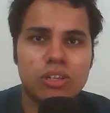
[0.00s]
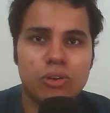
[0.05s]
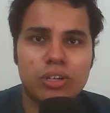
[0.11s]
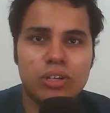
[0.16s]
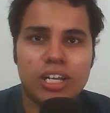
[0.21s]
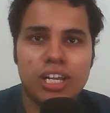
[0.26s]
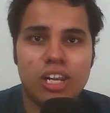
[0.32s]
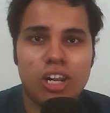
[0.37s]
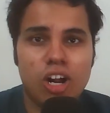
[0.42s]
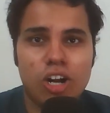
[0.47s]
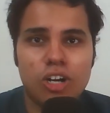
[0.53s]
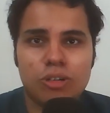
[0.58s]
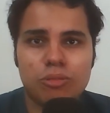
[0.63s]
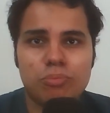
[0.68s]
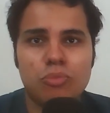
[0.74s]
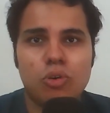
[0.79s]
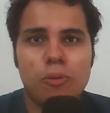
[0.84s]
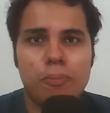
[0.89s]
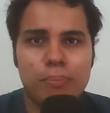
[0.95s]
look a
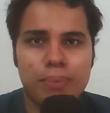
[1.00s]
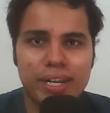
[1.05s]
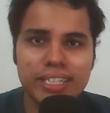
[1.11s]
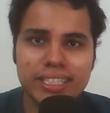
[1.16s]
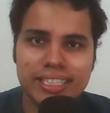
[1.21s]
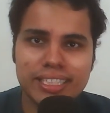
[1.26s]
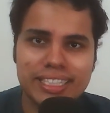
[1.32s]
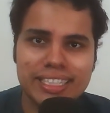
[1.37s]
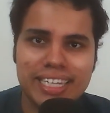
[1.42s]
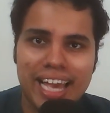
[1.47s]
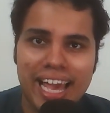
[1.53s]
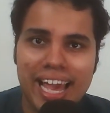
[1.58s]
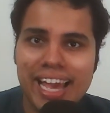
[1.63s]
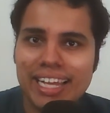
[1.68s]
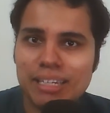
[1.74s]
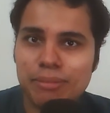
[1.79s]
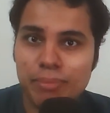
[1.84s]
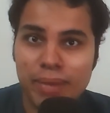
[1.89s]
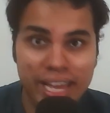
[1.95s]
lot more pretty
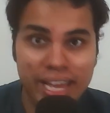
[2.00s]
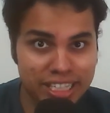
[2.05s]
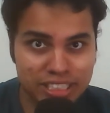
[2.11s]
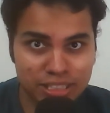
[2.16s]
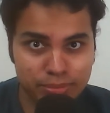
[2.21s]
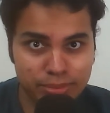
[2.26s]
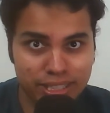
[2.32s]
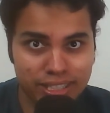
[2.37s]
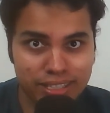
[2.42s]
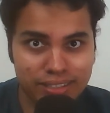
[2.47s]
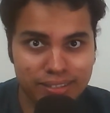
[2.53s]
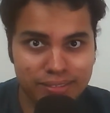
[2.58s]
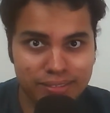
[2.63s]
and manageable.